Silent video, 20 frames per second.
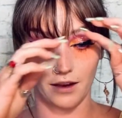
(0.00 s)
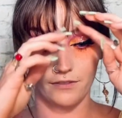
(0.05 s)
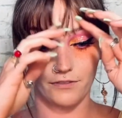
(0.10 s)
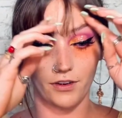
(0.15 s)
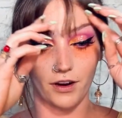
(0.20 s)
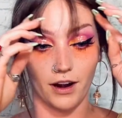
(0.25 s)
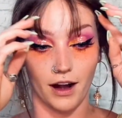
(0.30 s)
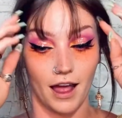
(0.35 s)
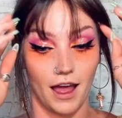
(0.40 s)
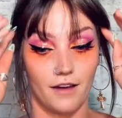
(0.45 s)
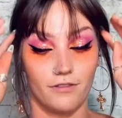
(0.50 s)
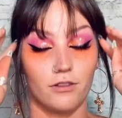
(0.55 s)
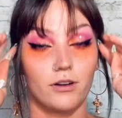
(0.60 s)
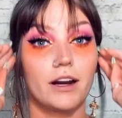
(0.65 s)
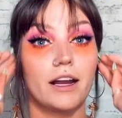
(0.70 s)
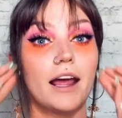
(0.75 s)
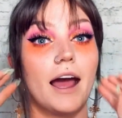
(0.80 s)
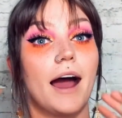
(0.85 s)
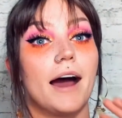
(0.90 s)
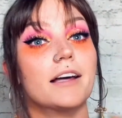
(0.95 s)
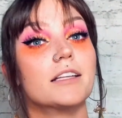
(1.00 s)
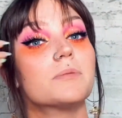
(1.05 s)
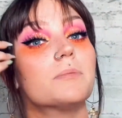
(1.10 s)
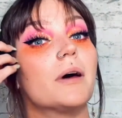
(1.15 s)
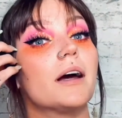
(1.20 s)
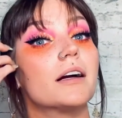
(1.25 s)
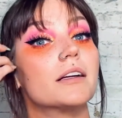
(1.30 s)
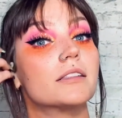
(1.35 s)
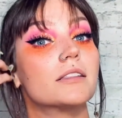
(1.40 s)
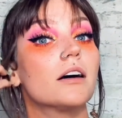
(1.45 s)
for every
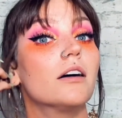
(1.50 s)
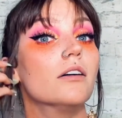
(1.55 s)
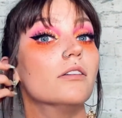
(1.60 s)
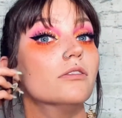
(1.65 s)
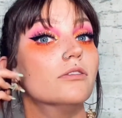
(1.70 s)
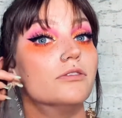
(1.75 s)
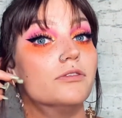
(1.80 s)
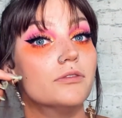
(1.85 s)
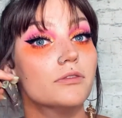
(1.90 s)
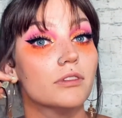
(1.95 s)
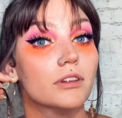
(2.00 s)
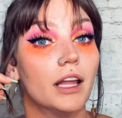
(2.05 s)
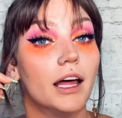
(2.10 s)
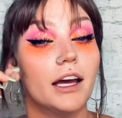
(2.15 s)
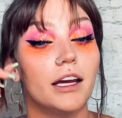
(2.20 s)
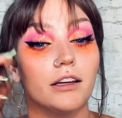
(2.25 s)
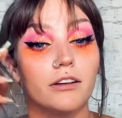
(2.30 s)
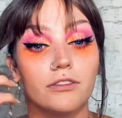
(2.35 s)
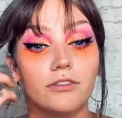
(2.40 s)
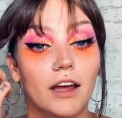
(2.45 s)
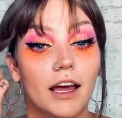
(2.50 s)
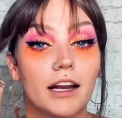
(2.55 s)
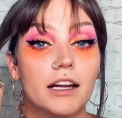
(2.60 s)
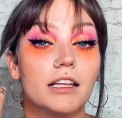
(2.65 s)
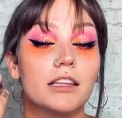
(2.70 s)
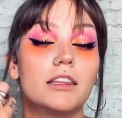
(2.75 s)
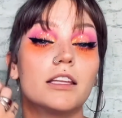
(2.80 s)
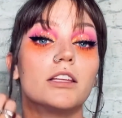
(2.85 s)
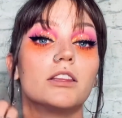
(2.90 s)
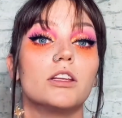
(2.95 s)
aspect of life.
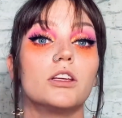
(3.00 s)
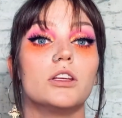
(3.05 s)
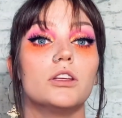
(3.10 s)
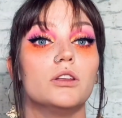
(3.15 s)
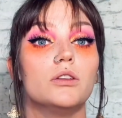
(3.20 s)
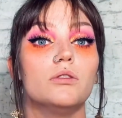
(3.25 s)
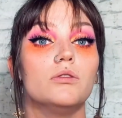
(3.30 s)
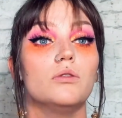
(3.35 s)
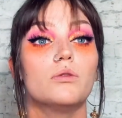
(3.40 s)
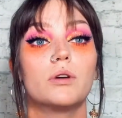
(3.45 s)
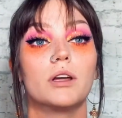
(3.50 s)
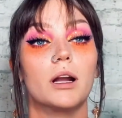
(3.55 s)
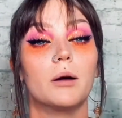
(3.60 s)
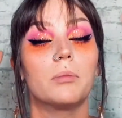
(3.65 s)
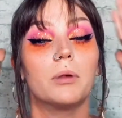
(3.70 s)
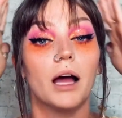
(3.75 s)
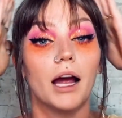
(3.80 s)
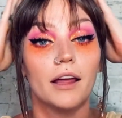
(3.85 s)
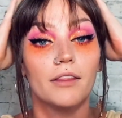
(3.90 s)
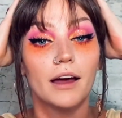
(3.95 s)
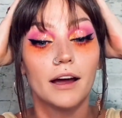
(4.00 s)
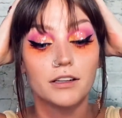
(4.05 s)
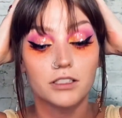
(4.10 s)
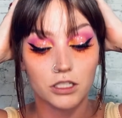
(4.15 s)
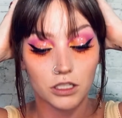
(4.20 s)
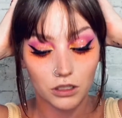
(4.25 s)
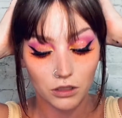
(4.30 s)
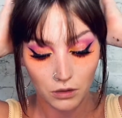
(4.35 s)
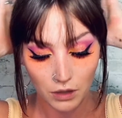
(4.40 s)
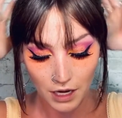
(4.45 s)
Anything that you can apply that
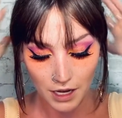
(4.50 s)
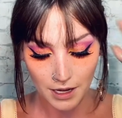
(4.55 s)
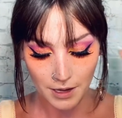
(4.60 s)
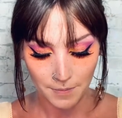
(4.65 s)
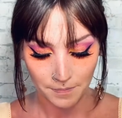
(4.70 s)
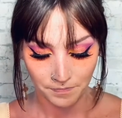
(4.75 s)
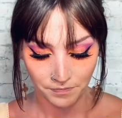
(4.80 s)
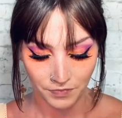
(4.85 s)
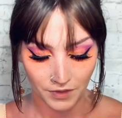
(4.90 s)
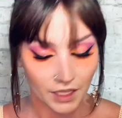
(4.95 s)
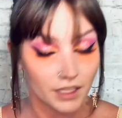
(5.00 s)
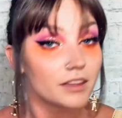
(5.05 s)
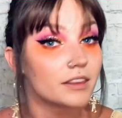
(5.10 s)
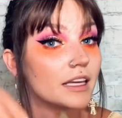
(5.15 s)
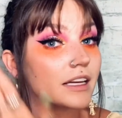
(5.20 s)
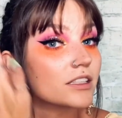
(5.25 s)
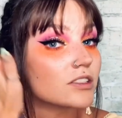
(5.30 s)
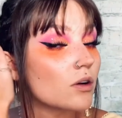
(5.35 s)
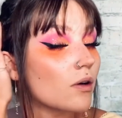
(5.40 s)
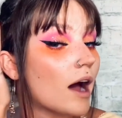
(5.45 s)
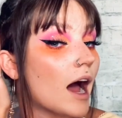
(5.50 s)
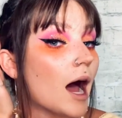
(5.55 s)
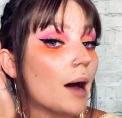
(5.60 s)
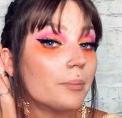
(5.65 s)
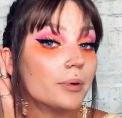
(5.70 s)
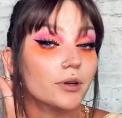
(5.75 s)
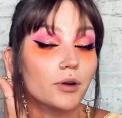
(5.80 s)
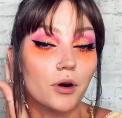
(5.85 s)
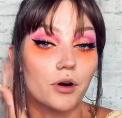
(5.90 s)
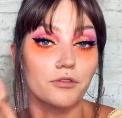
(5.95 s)
to, things don't
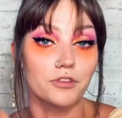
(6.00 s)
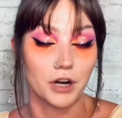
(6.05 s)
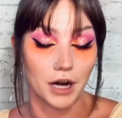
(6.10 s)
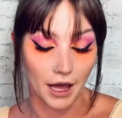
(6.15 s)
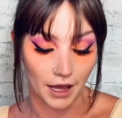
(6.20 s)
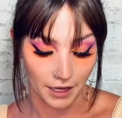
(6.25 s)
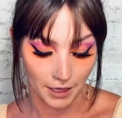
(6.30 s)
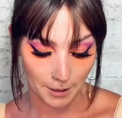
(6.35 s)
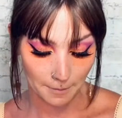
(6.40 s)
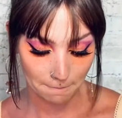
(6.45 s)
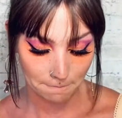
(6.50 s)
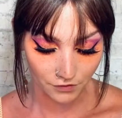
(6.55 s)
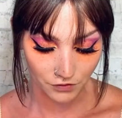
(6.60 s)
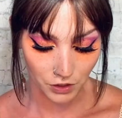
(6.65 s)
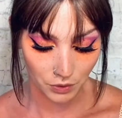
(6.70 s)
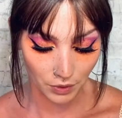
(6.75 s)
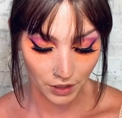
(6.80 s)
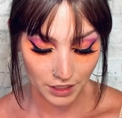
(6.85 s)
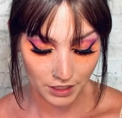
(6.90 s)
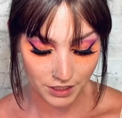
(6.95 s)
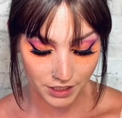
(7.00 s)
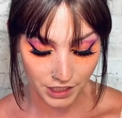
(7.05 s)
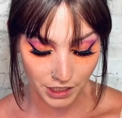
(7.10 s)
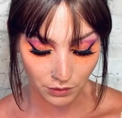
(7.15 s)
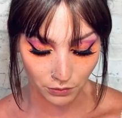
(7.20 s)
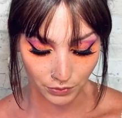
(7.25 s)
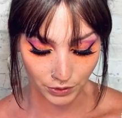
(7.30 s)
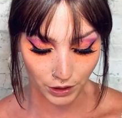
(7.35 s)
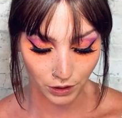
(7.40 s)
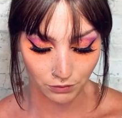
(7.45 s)
happen overnight. If you want to see
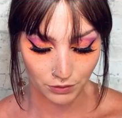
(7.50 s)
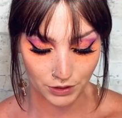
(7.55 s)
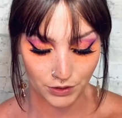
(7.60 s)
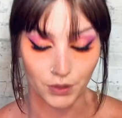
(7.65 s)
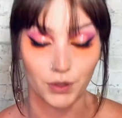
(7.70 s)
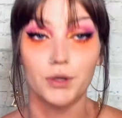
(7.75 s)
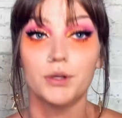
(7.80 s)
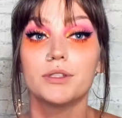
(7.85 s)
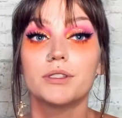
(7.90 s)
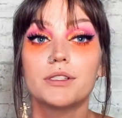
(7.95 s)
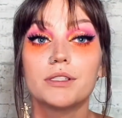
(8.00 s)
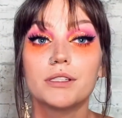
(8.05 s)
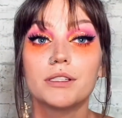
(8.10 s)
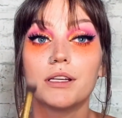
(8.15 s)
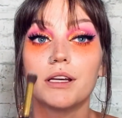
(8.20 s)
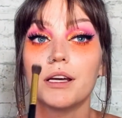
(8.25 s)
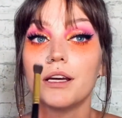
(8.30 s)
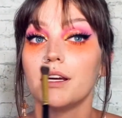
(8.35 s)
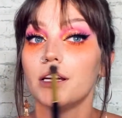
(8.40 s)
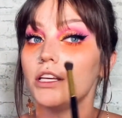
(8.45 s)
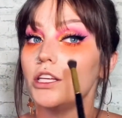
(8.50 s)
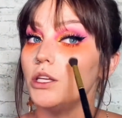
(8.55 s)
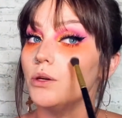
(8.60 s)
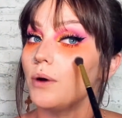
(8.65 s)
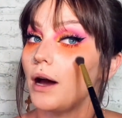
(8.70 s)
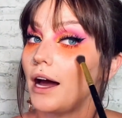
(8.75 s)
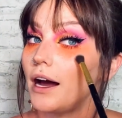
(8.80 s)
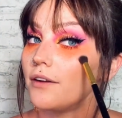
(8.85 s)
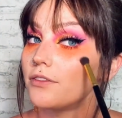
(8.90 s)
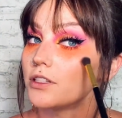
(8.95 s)
real results, you
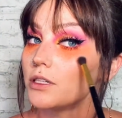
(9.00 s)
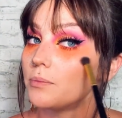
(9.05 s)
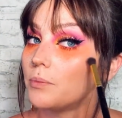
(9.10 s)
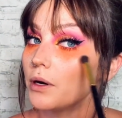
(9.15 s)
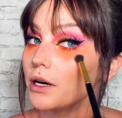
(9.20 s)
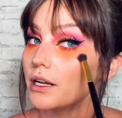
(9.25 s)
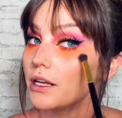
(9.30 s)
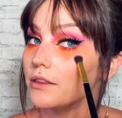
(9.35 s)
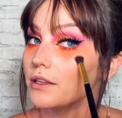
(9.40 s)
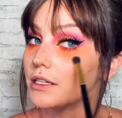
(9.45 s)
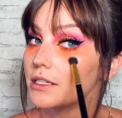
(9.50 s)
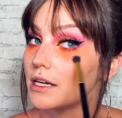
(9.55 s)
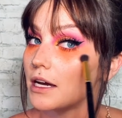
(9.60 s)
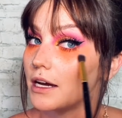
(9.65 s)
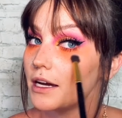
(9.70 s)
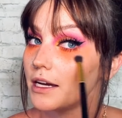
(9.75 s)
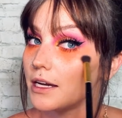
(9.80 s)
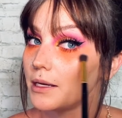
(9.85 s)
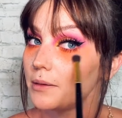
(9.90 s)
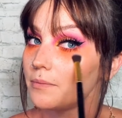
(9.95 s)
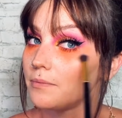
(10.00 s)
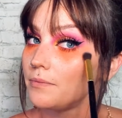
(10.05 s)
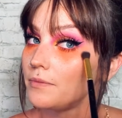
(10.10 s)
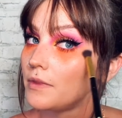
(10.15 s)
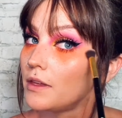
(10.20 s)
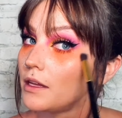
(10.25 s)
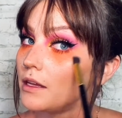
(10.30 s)
have to put in the time